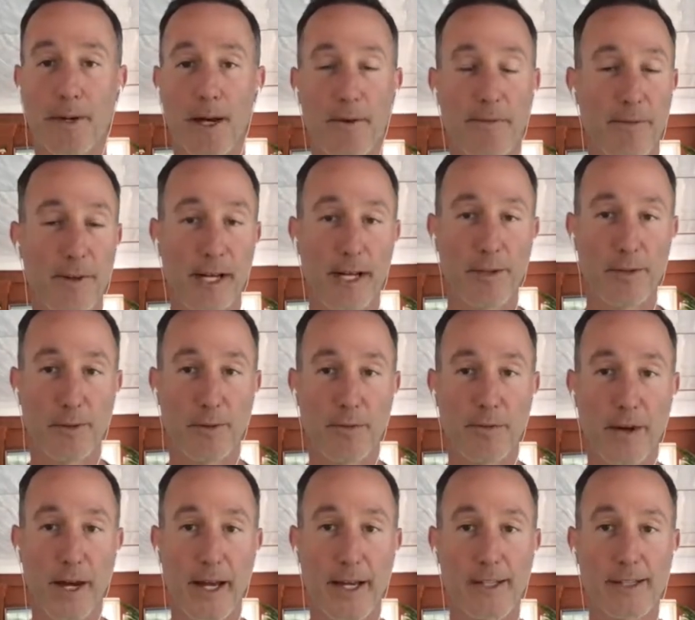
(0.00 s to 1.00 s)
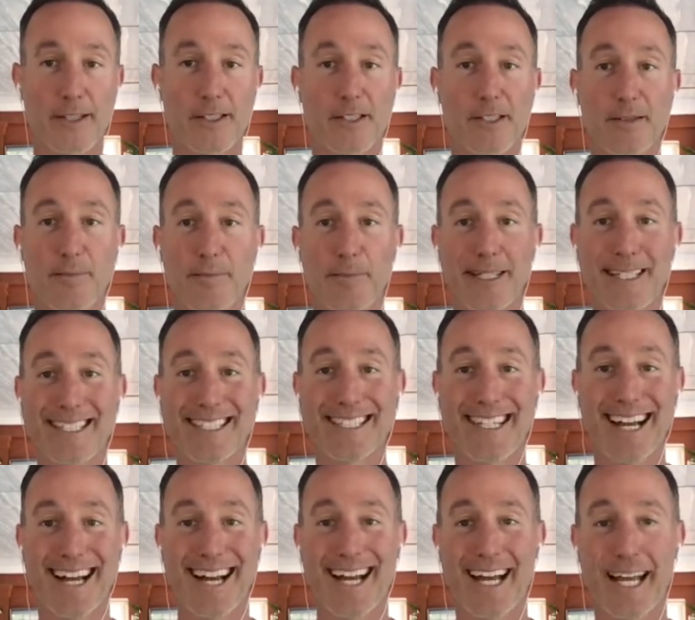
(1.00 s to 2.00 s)
Not financial advice, but
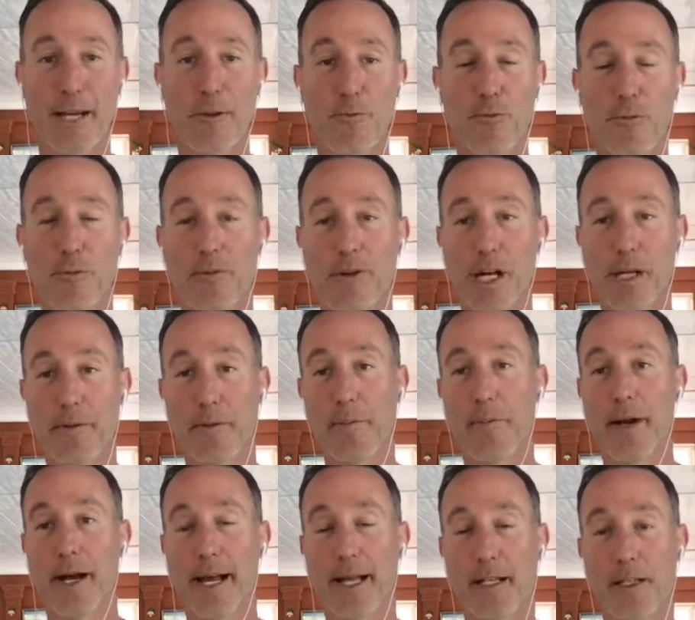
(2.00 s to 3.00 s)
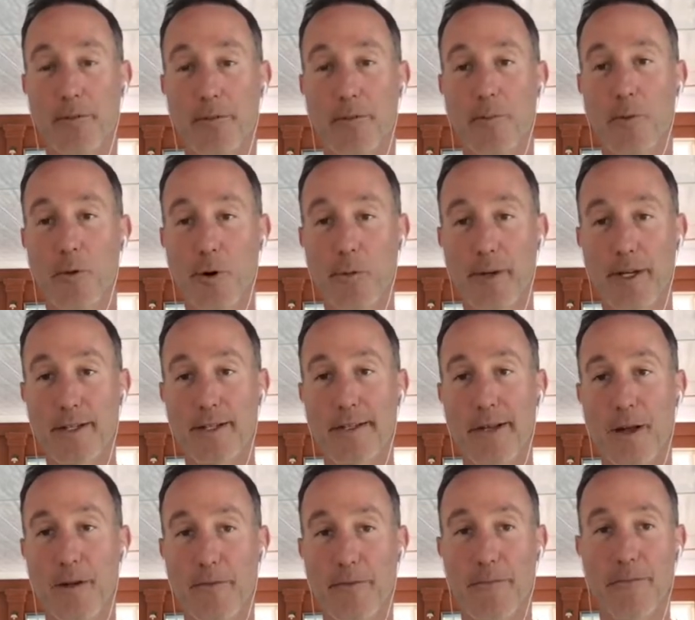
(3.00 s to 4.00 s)
I will probably be buying a little bit more
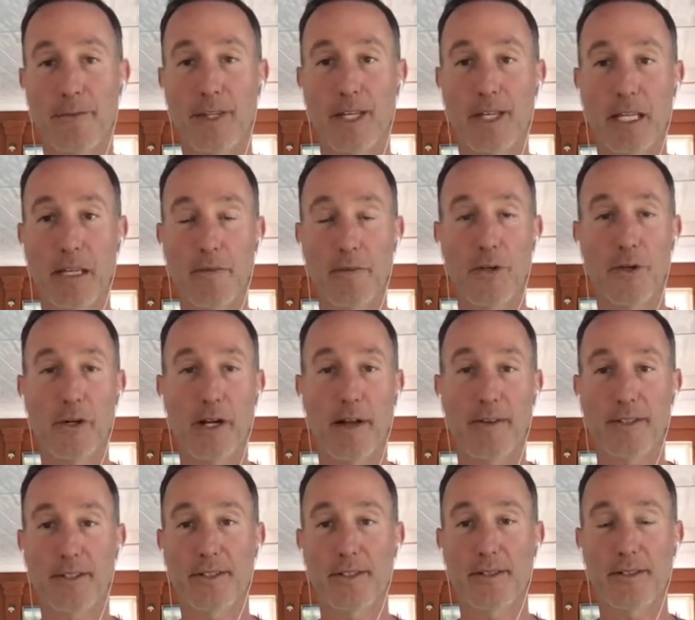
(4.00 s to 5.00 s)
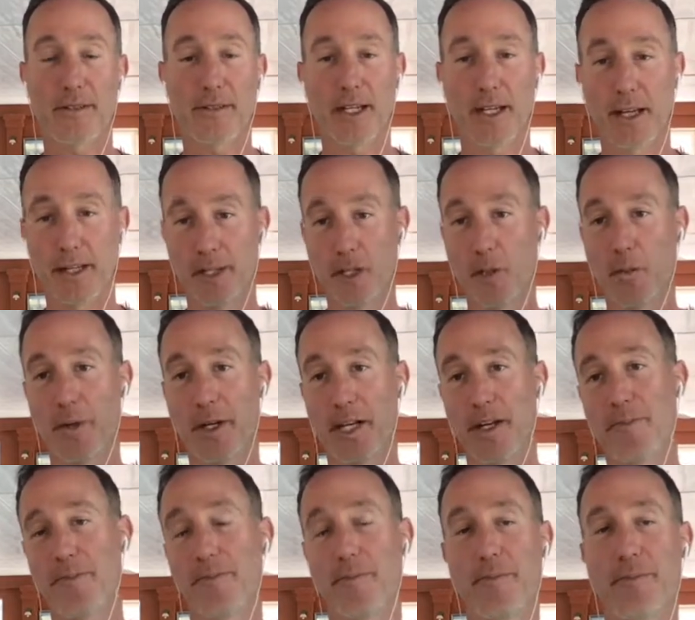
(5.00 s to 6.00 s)
myself, even though I've
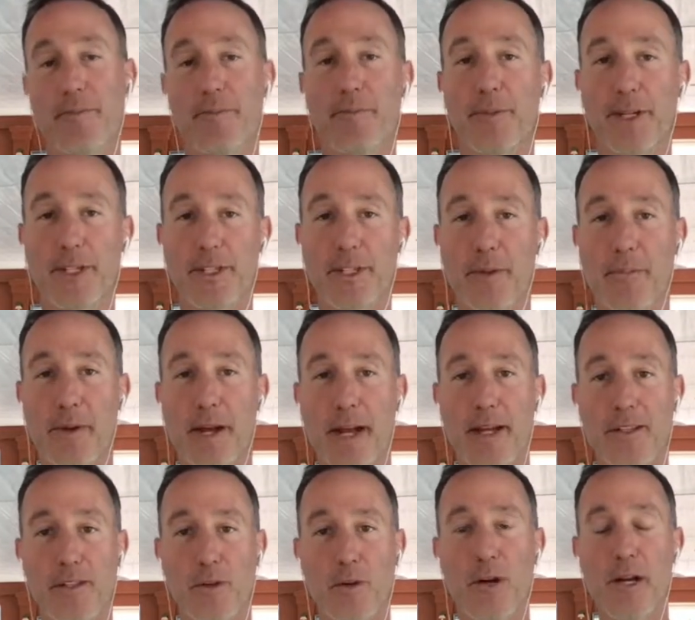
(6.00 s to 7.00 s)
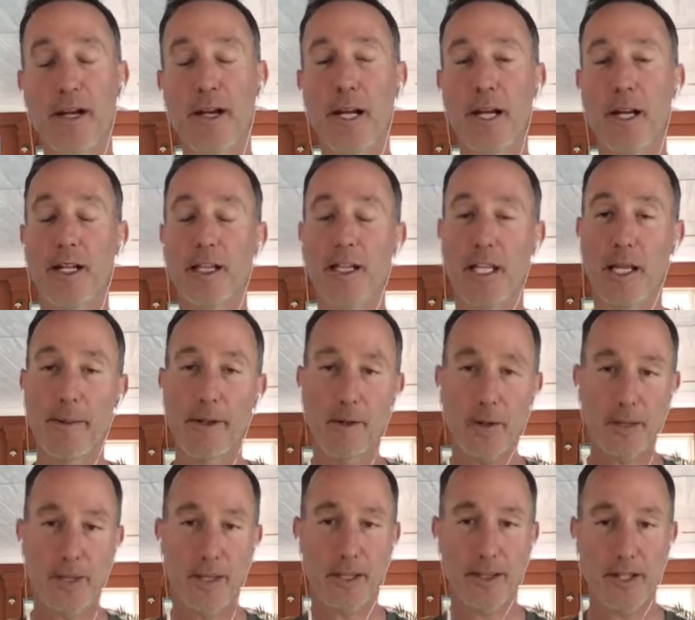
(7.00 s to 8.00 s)
accumulated much in the past. So let me know
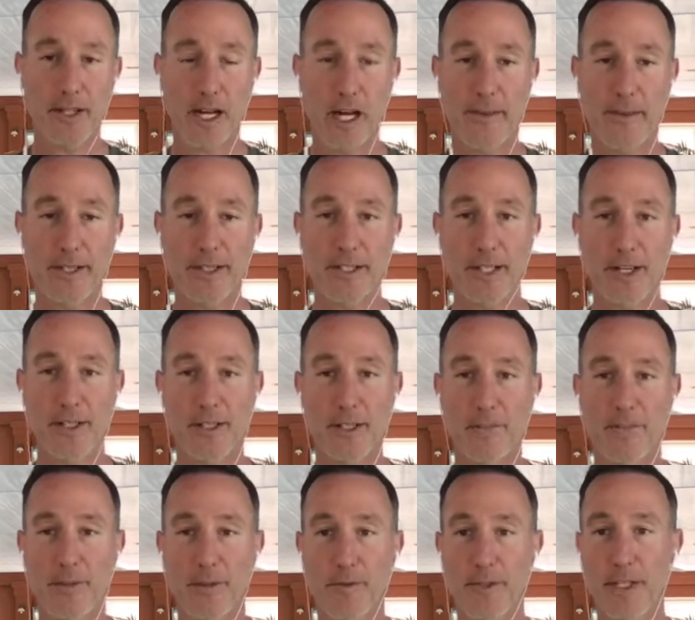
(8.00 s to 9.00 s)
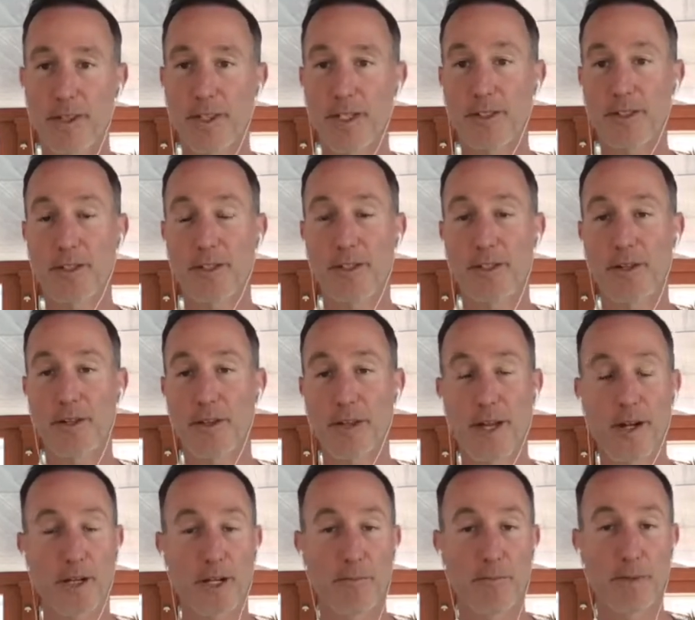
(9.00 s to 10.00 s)
what you think in the comment section. If you think this
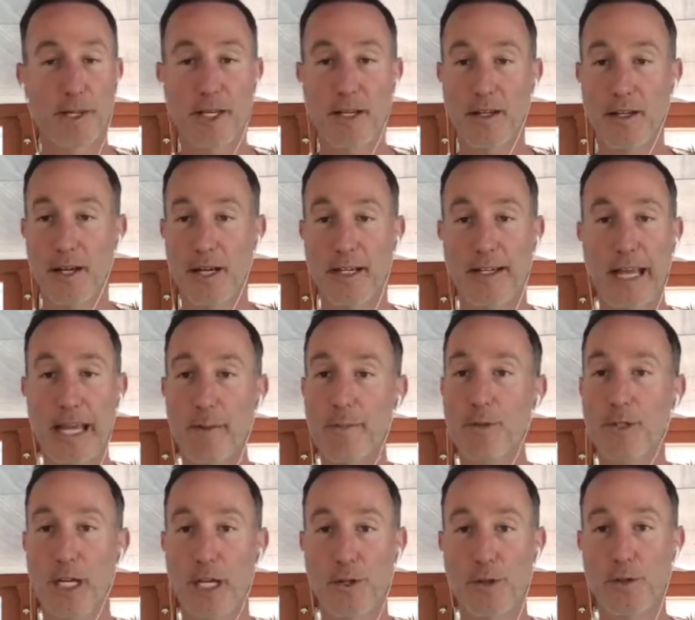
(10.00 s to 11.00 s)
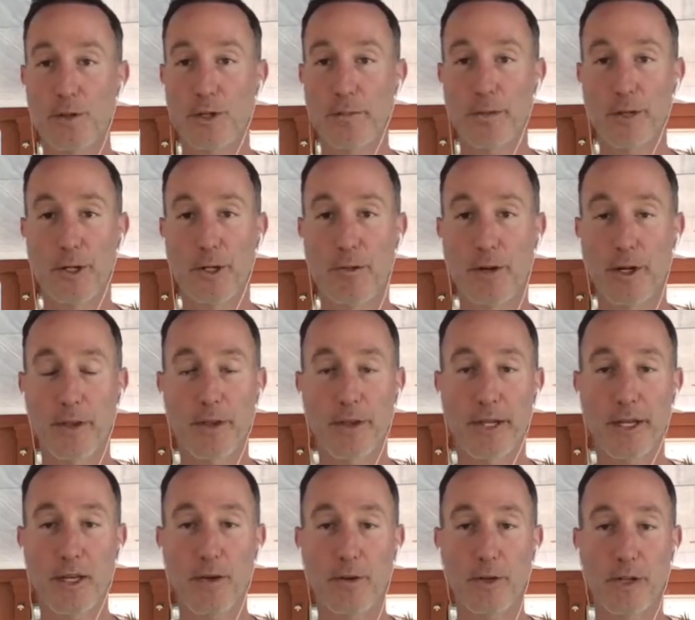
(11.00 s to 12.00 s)
Theta could be a game changer, it could be a great
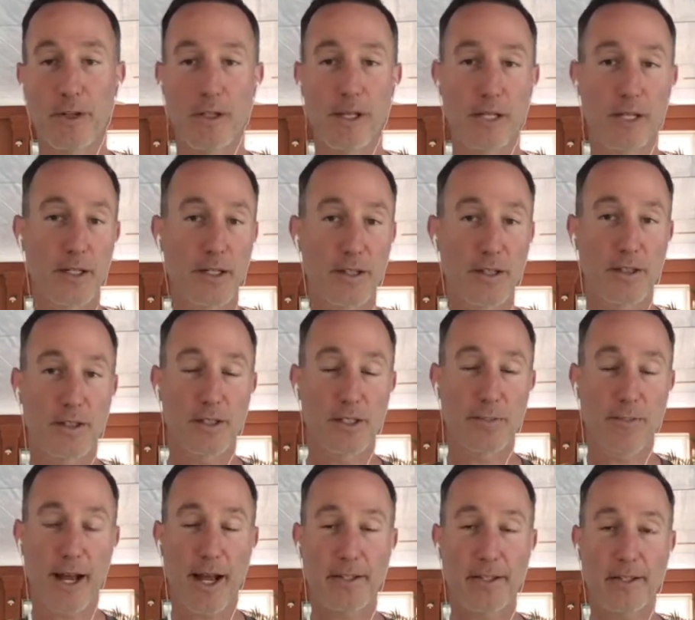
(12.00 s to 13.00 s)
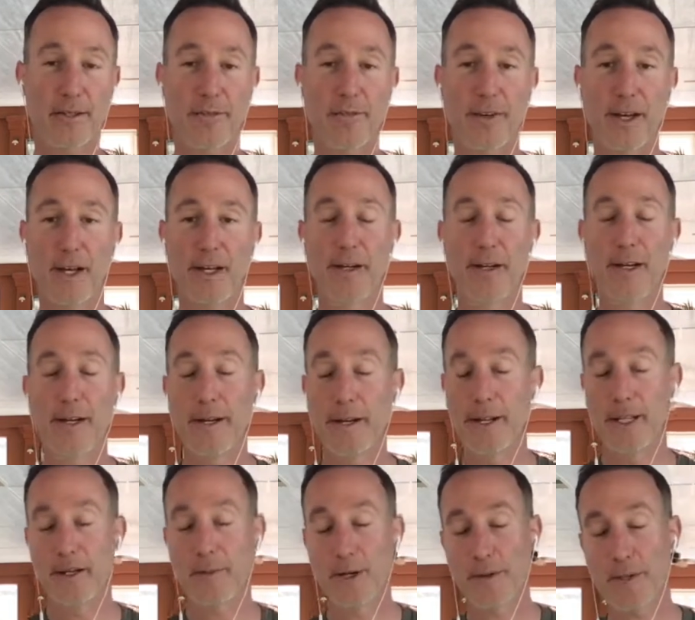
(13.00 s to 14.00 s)
thing, or you think it's just a passing fad.
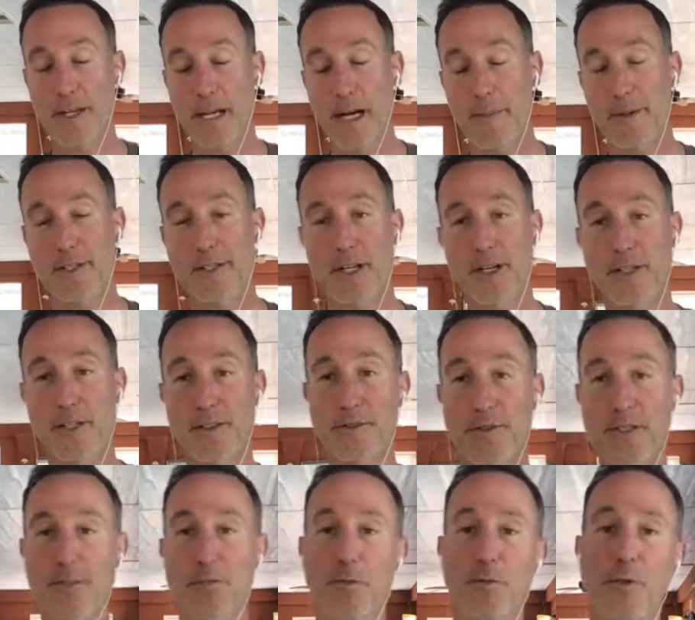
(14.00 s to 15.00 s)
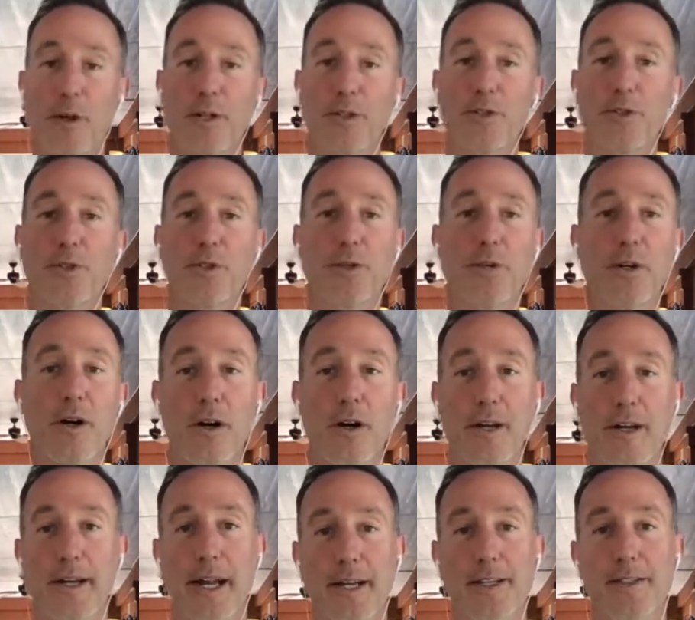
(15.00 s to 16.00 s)
Let me know in the comment section. Let's move on to our
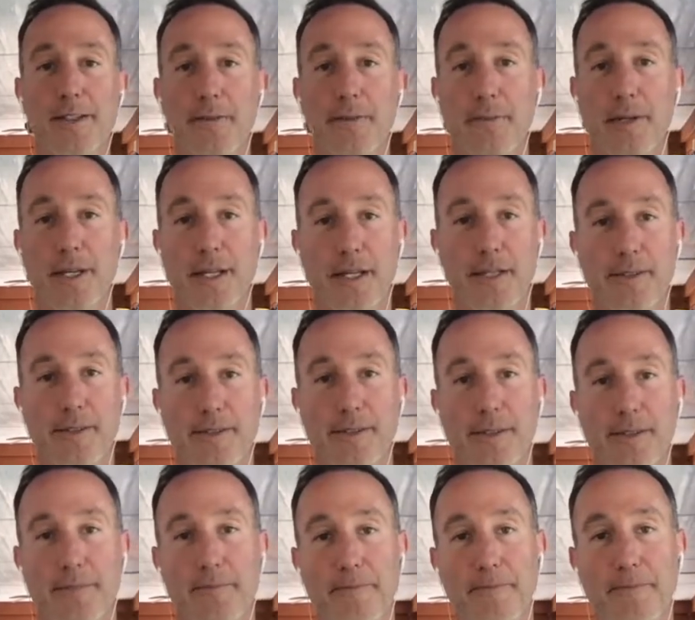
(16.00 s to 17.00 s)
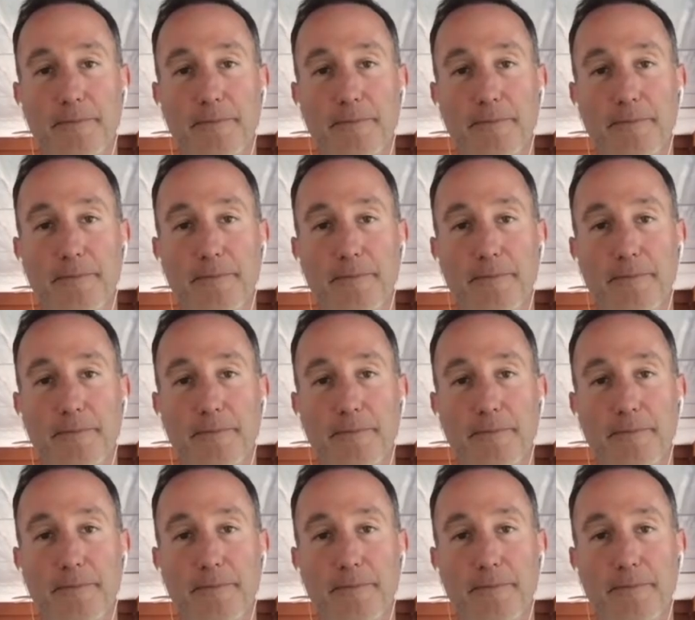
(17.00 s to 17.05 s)
next piece.